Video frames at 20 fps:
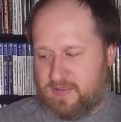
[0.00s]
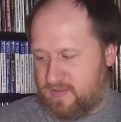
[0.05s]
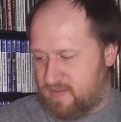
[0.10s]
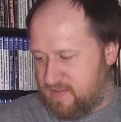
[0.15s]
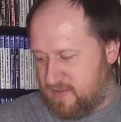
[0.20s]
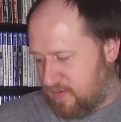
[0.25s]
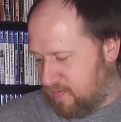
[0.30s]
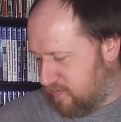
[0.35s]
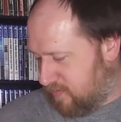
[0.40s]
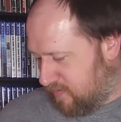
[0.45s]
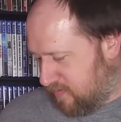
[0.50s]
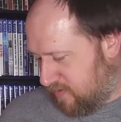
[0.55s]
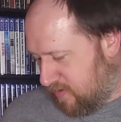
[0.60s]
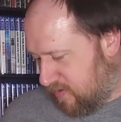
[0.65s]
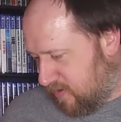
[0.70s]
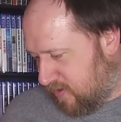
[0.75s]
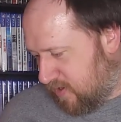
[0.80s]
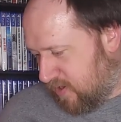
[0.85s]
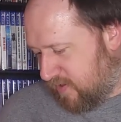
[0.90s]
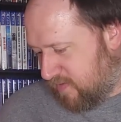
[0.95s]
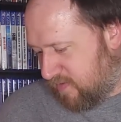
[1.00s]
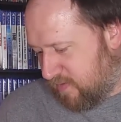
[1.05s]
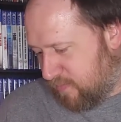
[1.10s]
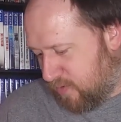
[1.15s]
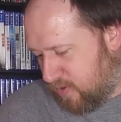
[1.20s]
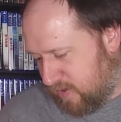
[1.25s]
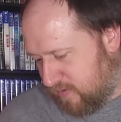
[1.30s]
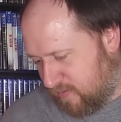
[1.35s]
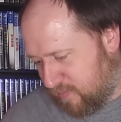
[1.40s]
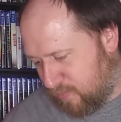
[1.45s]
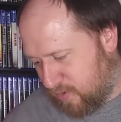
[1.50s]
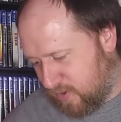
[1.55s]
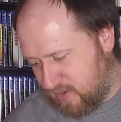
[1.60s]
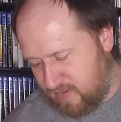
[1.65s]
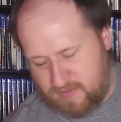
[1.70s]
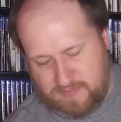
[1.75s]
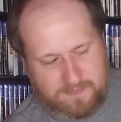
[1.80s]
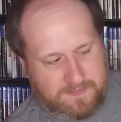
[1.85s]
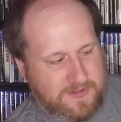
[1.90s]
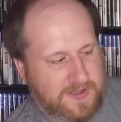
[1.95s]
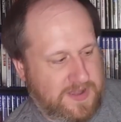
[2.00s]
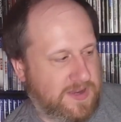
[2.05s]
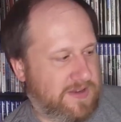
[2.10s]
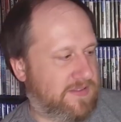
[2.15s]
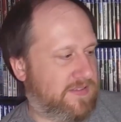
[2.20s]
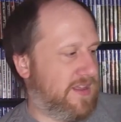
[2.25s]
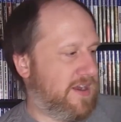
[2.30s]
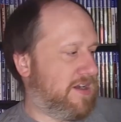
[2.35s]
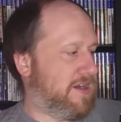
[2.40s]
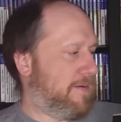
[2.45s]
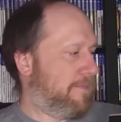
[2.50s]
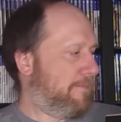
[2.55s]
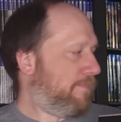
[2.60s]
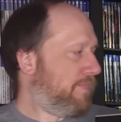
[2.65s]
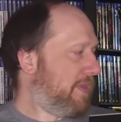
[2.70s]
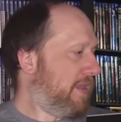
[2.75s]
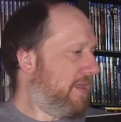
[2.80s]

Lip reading: So awesome finds there.